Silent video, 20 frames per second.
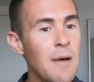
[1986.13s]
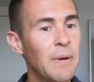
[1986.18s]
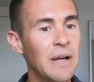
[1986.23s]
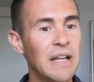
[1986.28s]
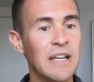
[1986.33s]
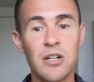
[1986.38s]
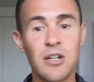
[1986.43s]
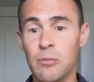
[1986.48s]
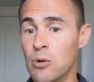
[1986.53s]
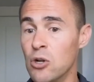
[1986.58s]
But
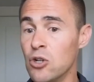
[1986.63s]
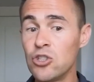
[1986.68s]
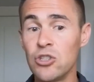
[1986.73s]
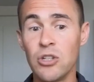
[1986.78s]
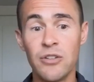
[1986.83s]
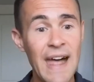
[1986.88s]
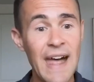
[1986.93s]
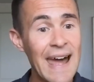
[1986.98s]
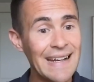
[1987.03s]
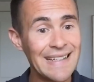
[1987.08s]
in
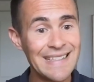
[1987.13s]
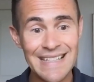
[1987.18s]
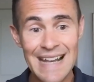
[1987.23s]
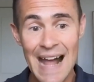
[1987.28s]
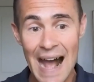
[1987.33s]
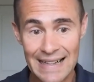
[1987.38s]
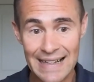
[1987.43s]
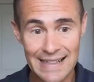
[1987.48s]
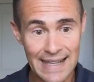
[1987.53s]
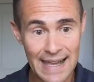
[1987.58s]
commercial, that is
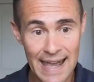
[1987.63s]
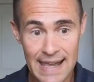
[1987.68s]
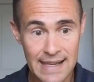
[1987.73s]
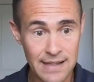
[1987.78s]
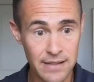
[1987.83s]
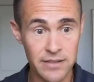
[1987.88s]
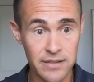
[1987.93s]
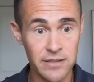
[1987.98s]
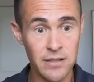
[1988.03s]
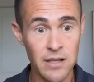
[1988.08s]
not the
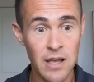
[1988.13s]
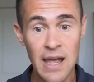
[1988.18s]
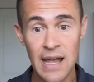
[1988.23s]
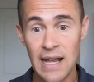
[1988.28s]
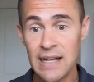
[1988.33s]
case.